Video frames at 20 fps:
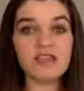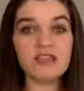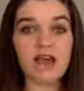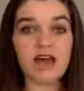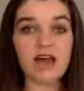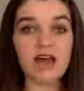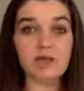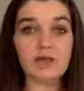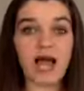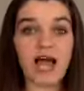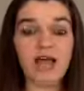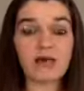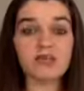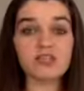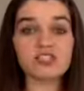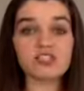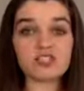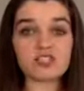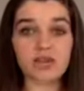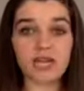I
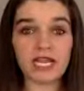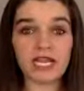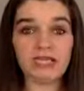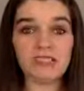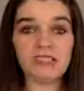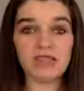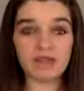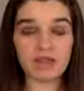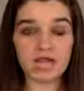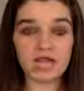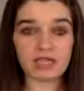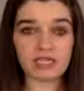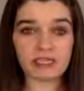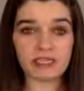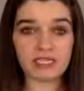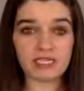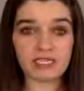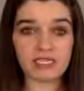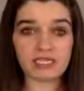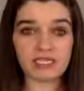was trained directly